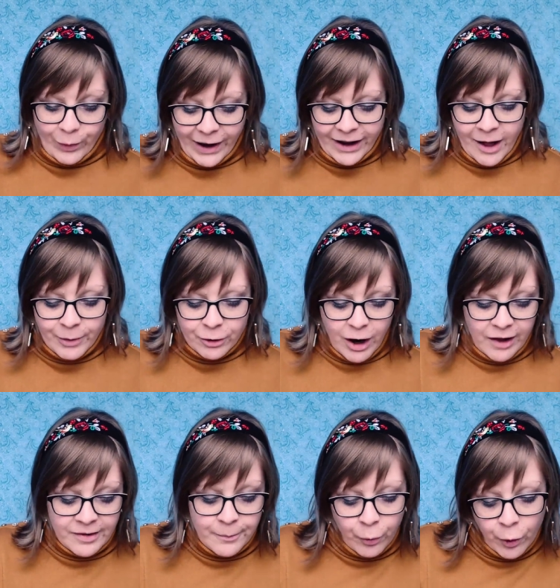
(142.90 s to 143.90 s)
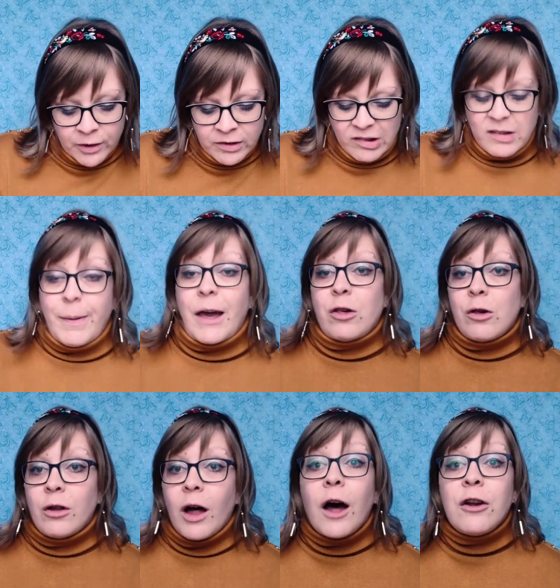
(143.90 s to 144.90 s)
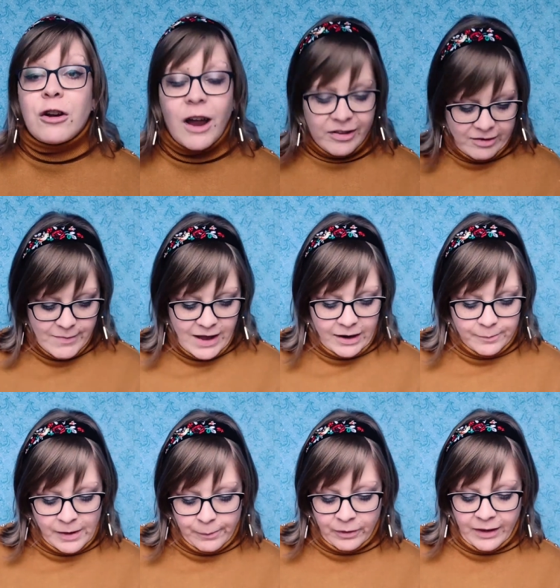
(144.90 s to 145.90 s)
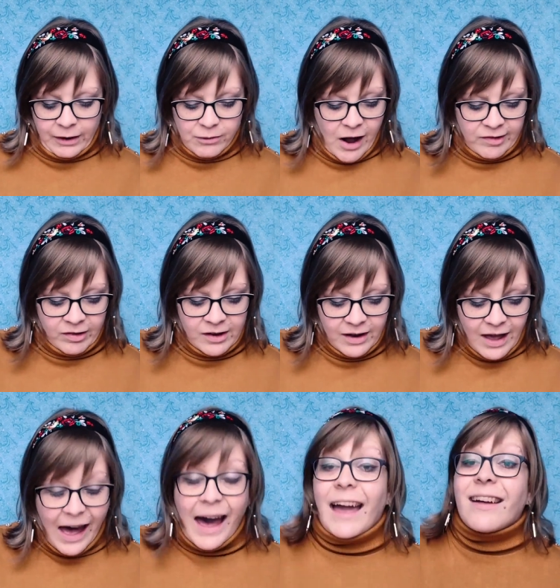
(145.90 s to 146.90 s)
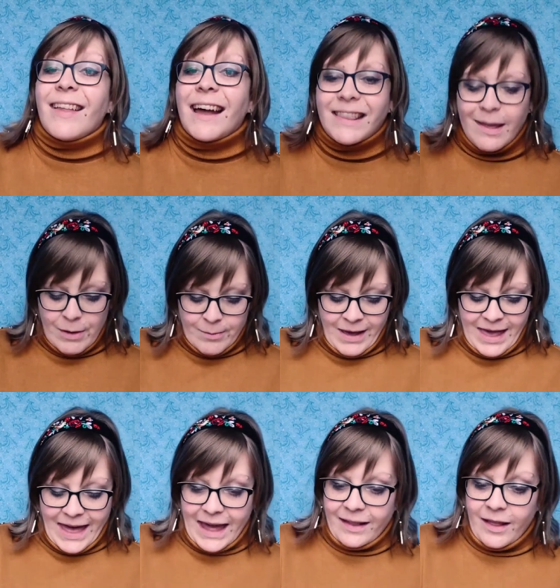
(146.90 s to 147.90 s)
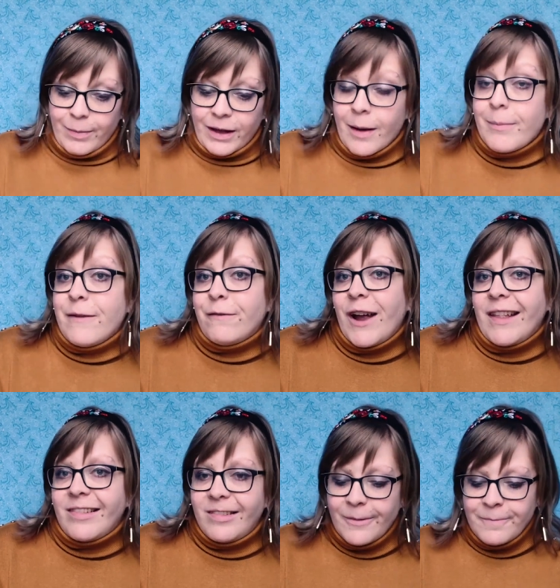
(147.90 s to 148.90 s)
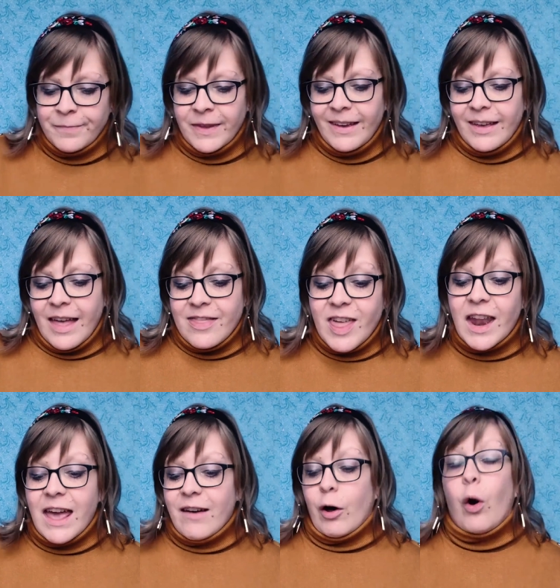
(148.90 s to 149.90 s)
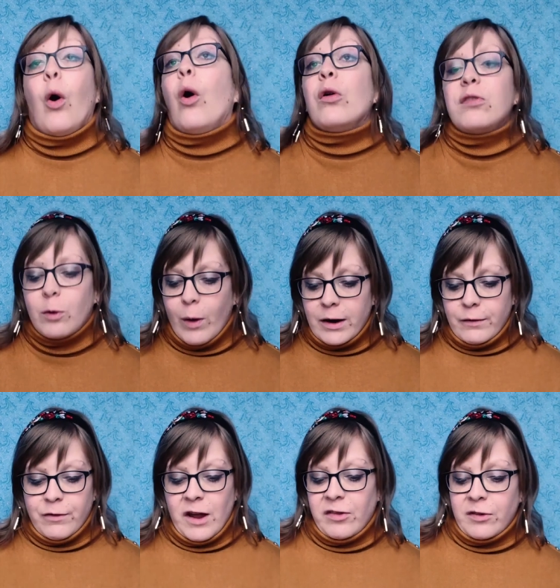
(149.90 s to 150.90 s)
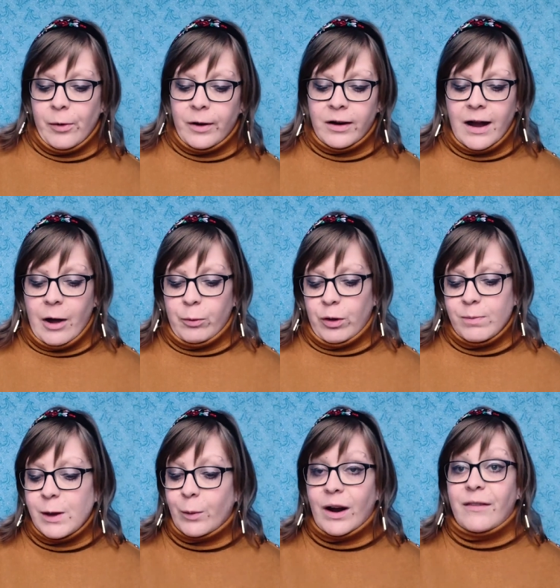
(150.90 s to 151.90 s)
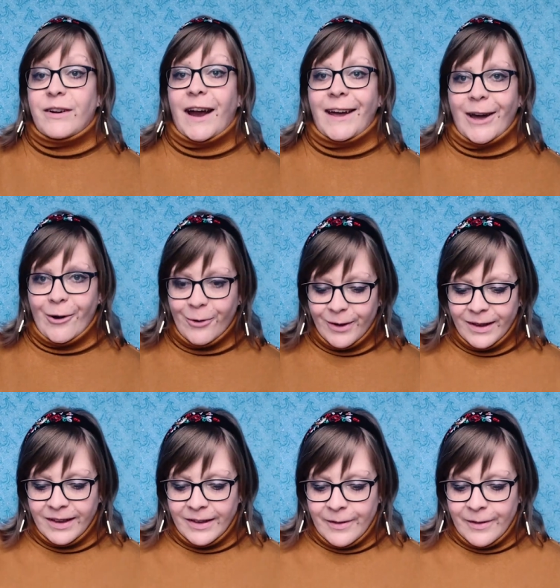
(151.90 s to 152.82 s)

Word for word: When I come across important, special, underestimated people like Rosalind, I collect them in my head and they become my friends. Then I have a whole squad of friends going around with me wherever I go.